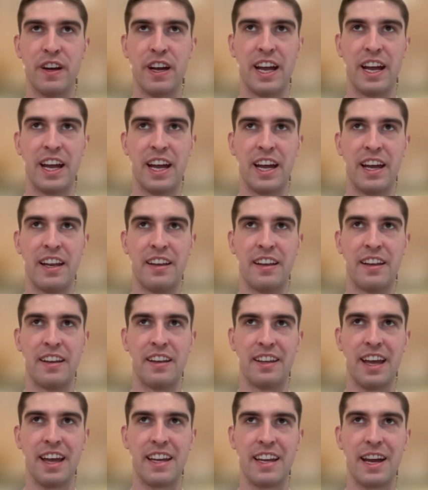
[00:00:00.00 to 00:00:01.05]
and
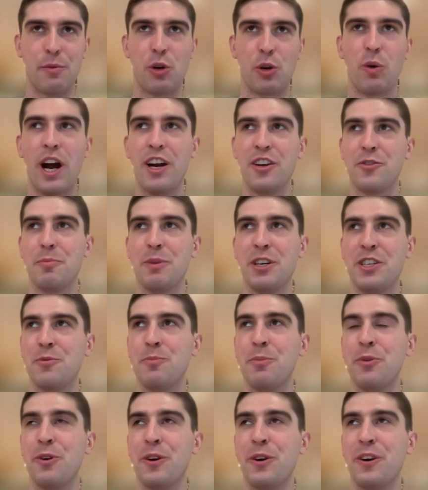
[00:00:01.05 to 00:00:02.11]
requires much
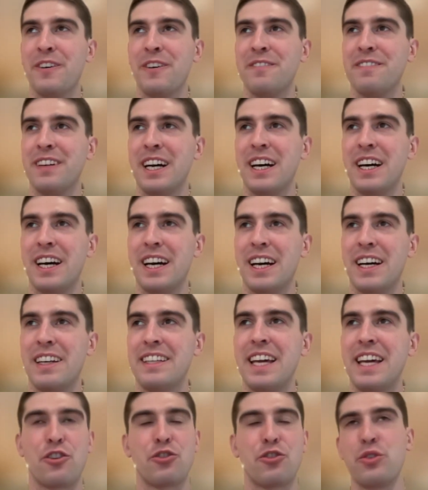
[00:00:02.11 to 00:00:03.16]
more
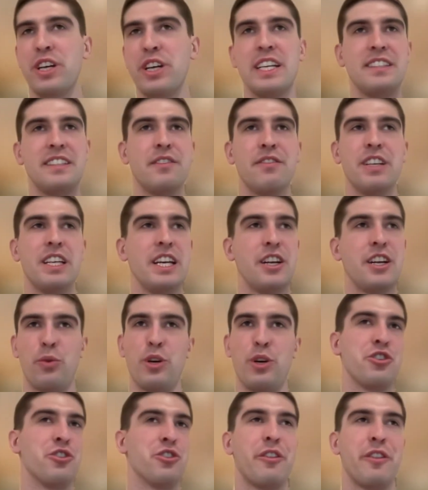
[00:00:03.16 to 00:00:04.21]
creativity and
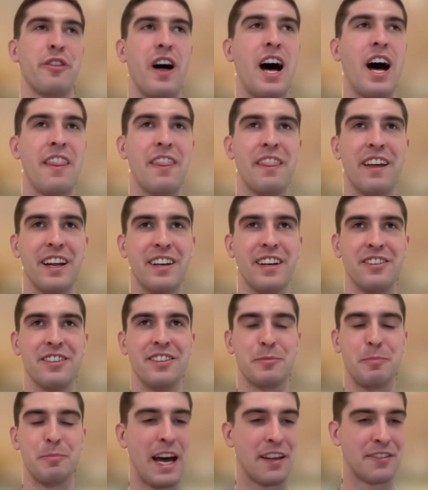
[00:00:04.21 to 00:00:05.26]
original thought than
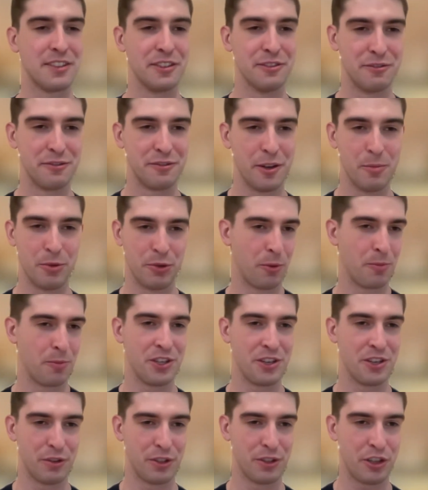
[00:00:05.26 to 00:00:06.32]
just passive
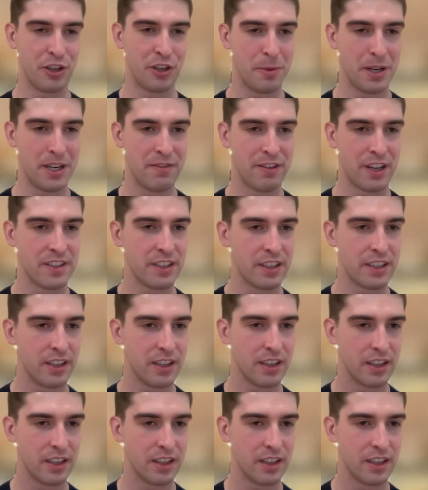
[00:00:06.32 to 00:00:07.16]
absorption of what's already been invented.